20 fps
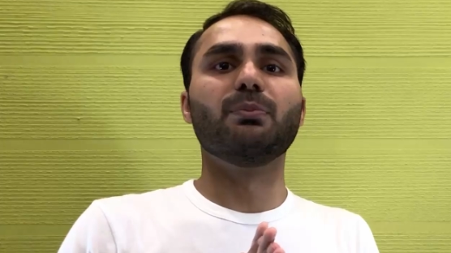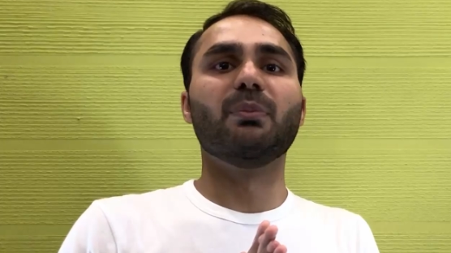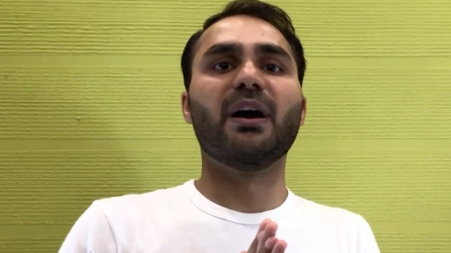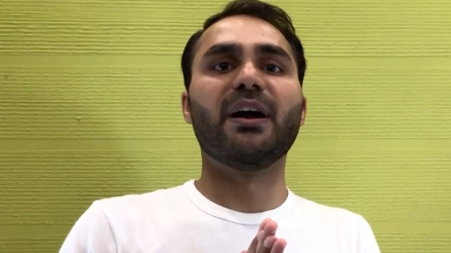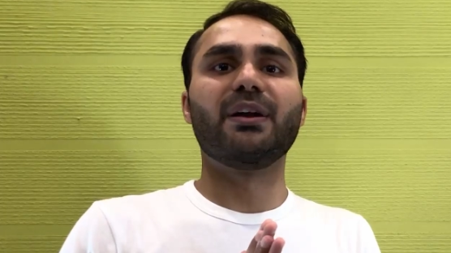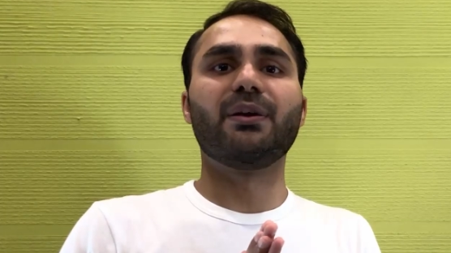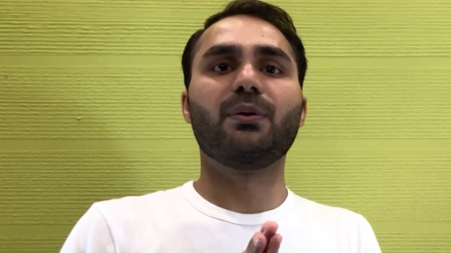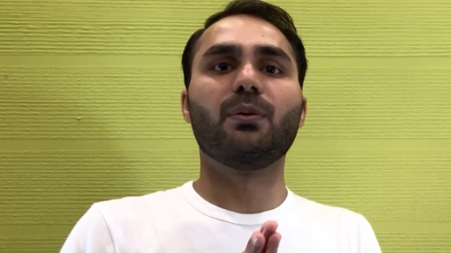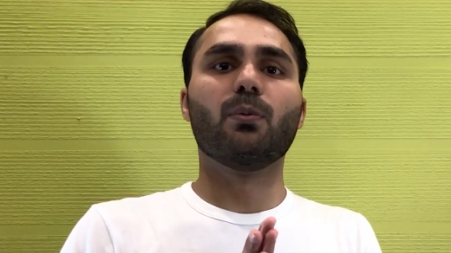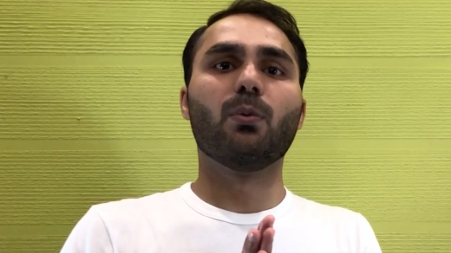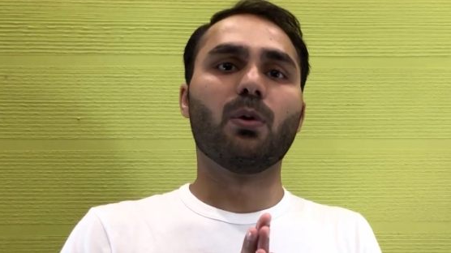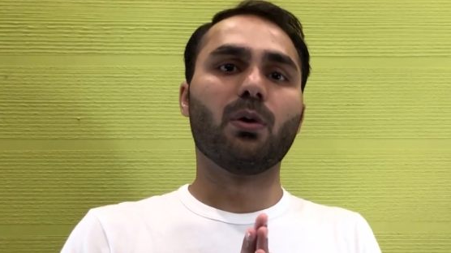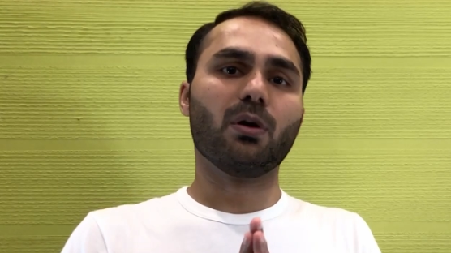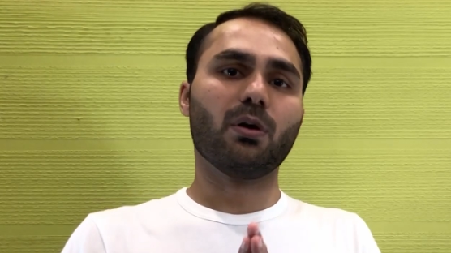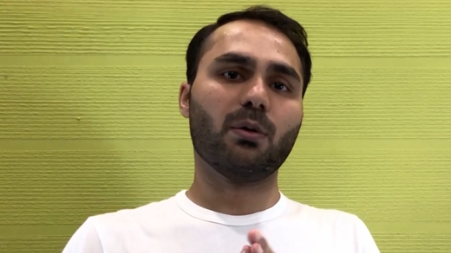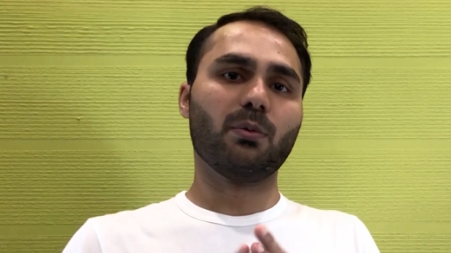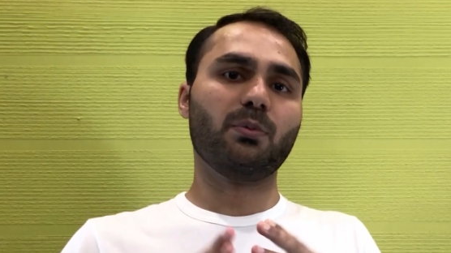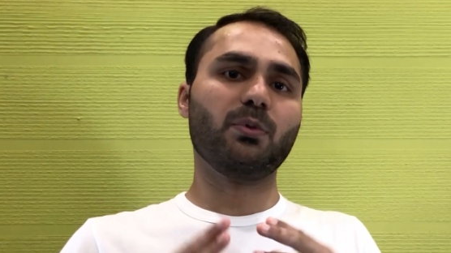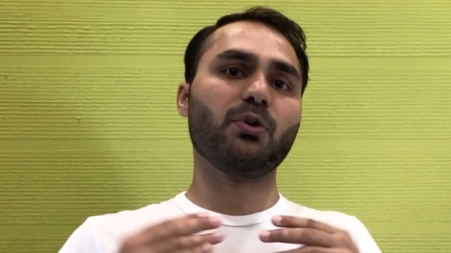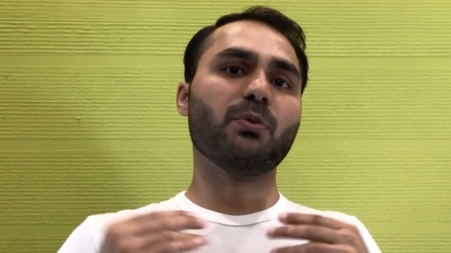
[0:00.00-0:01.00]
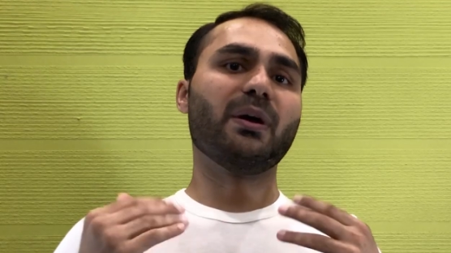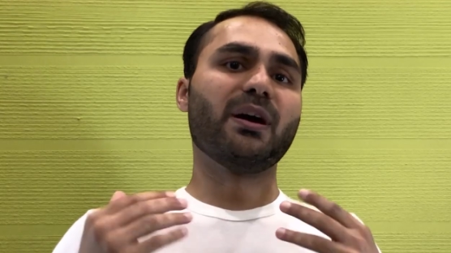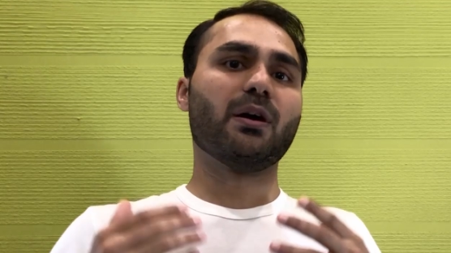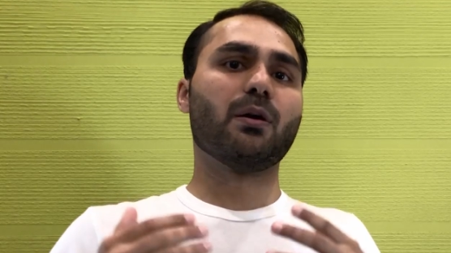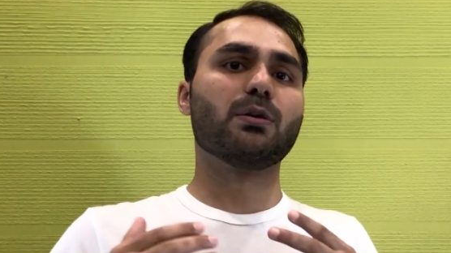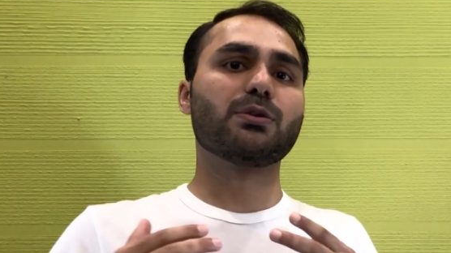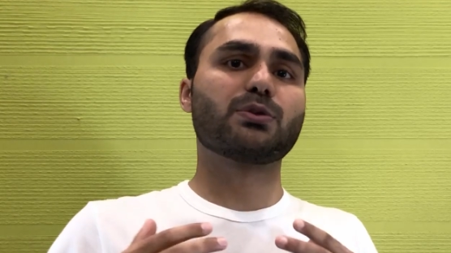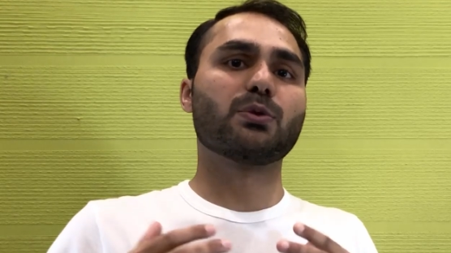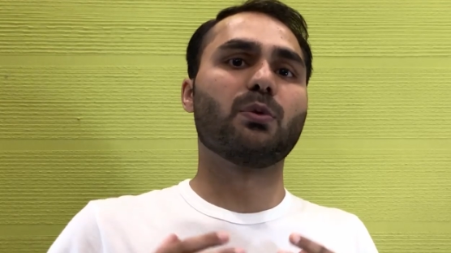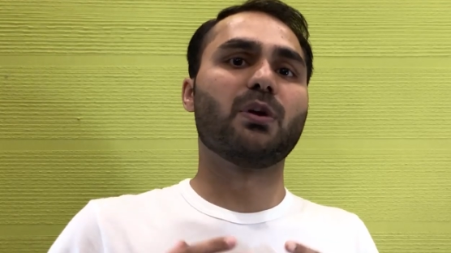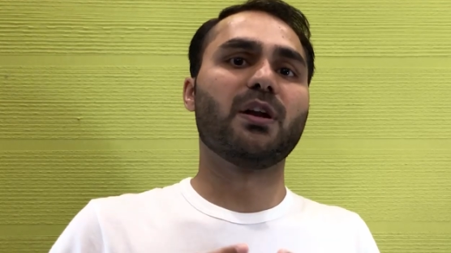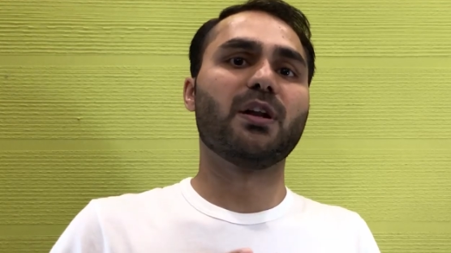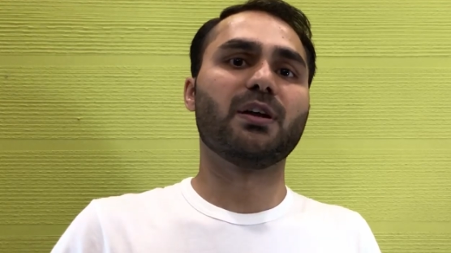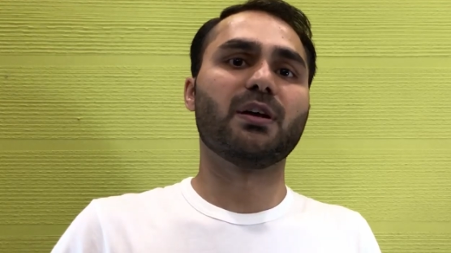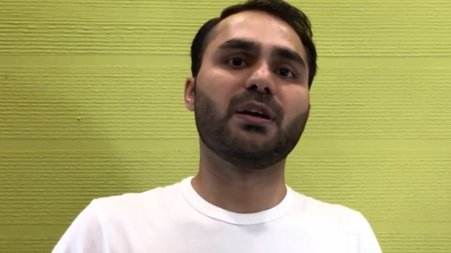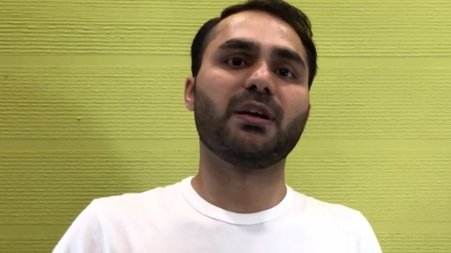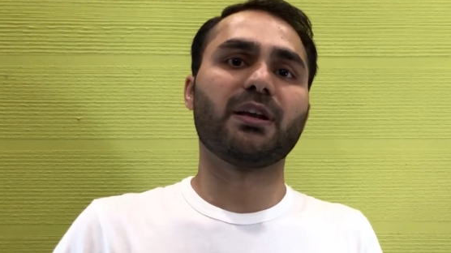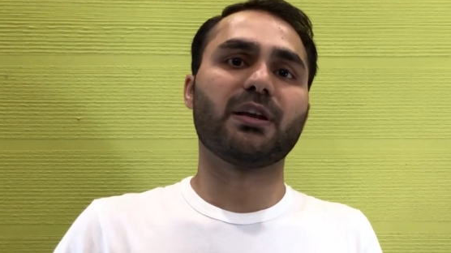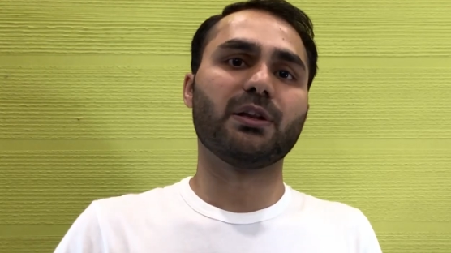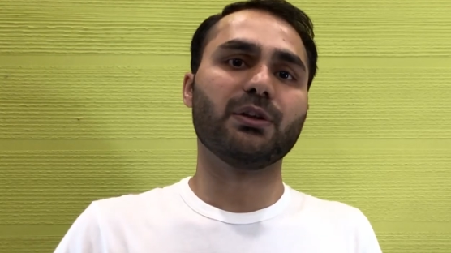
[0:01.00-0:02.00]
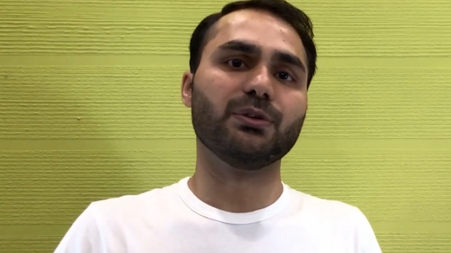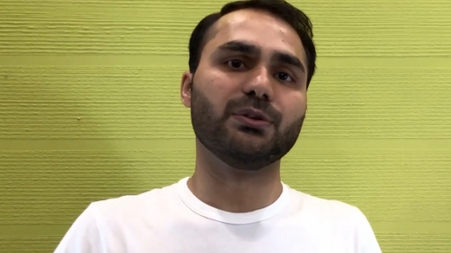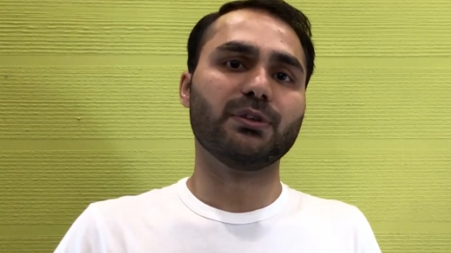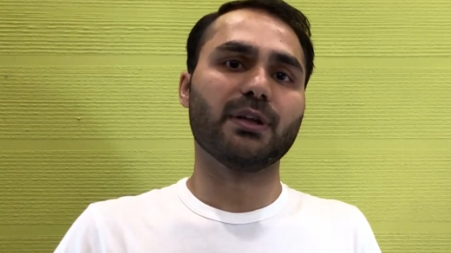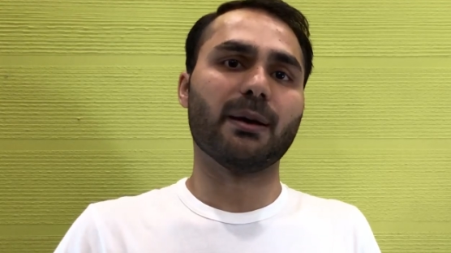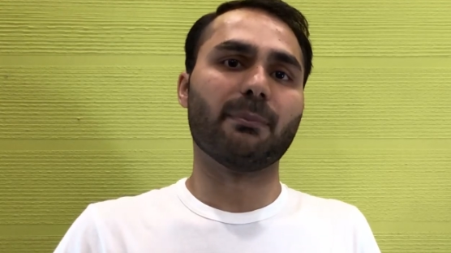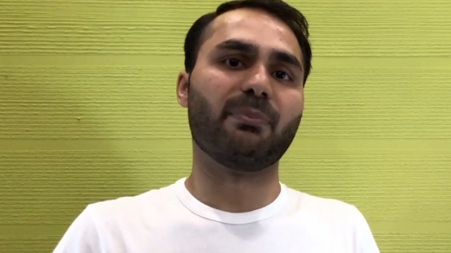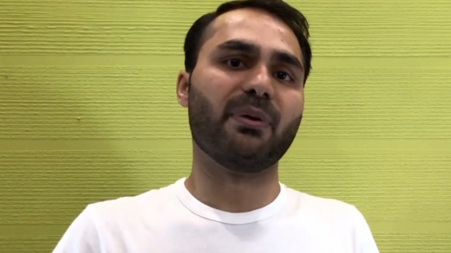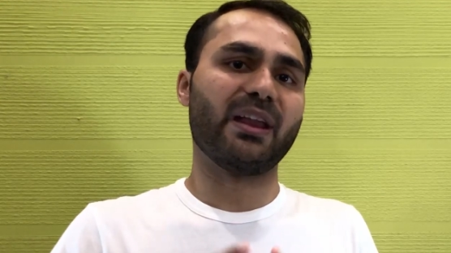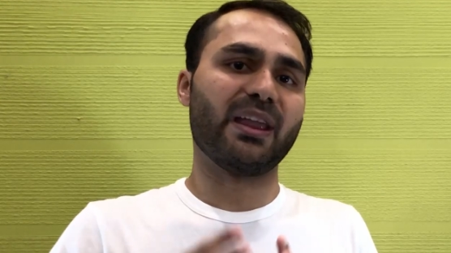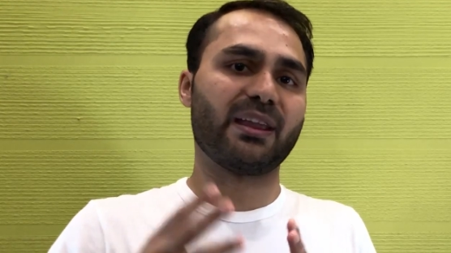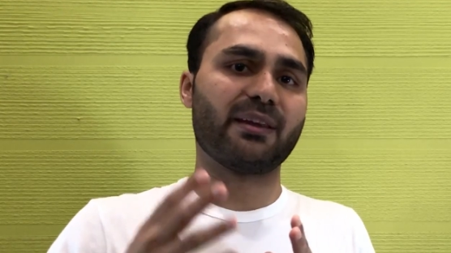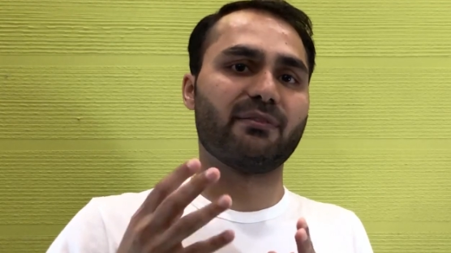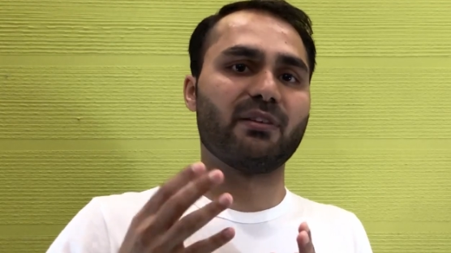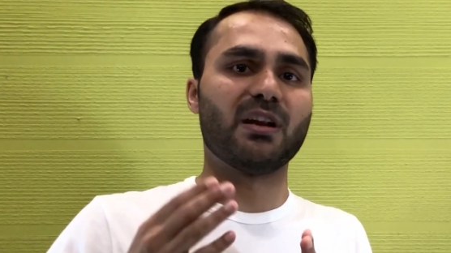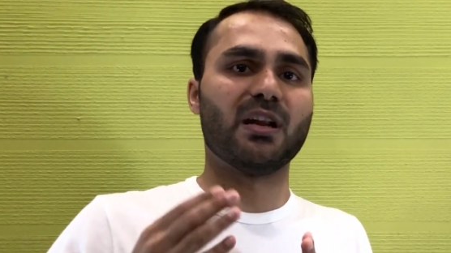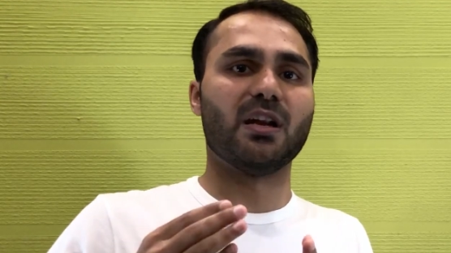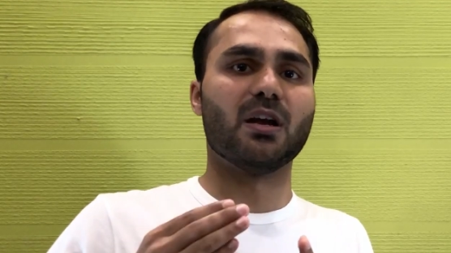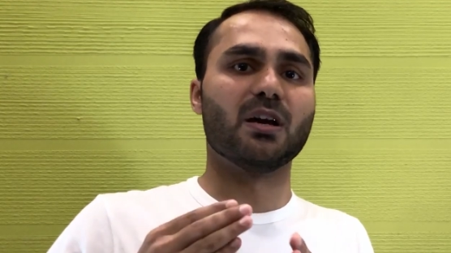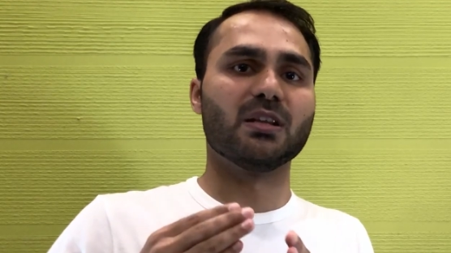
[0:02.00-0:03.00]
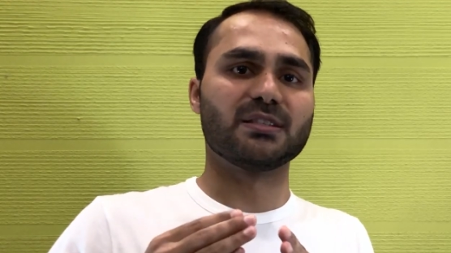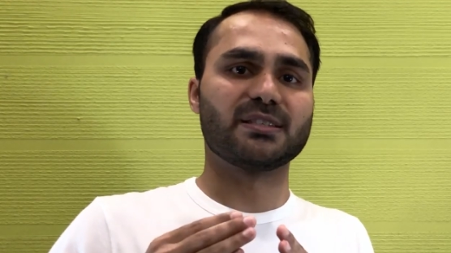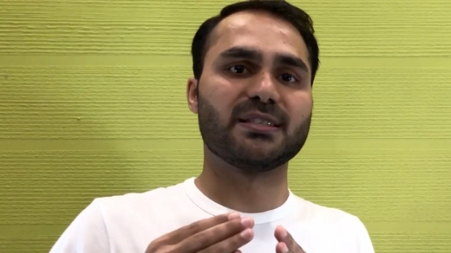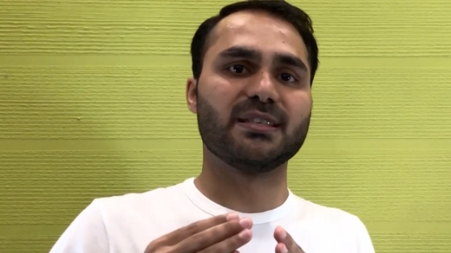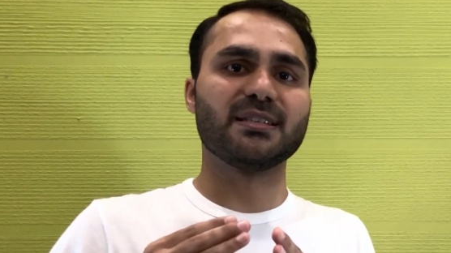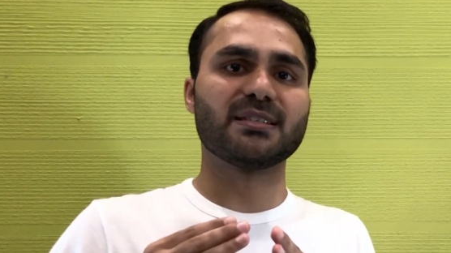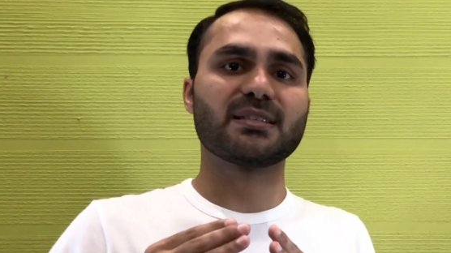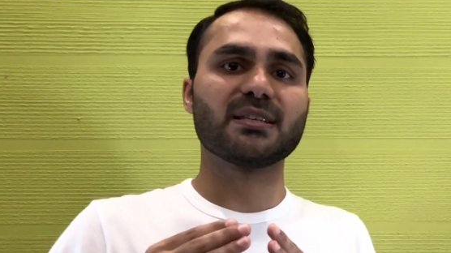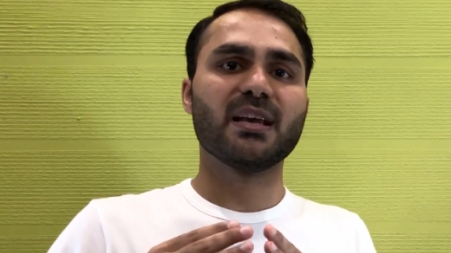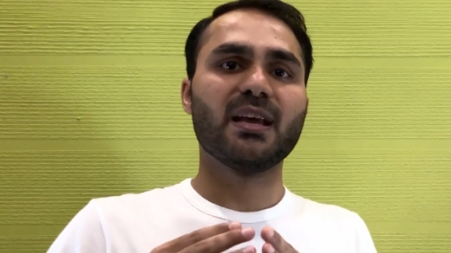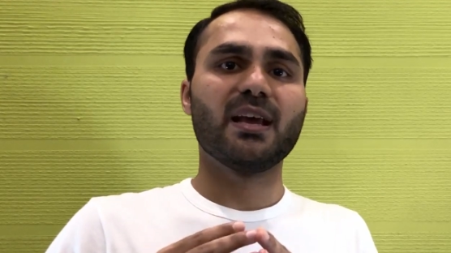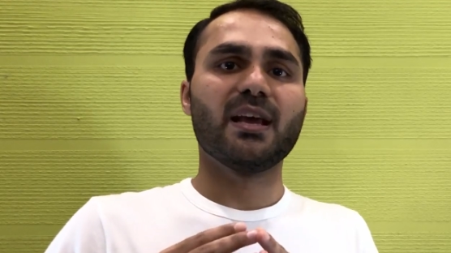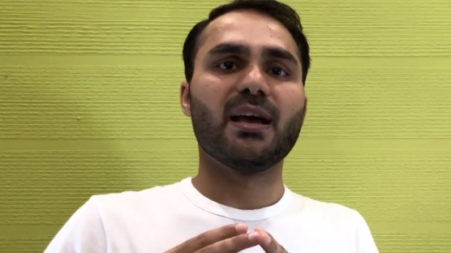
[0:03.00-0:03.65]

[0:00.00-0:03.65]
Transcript: might also want to include a break-even analysis.